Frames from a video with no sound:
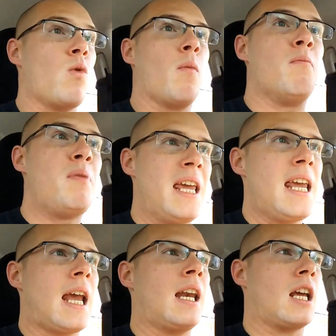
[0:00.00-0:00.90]
it will
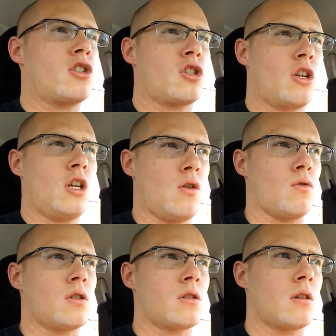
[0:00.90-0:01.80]
be an
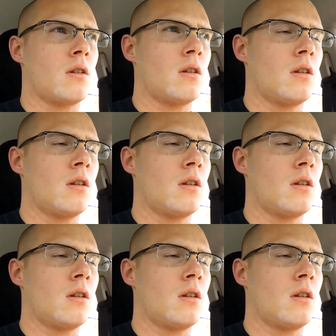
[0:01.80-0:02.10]
excuse.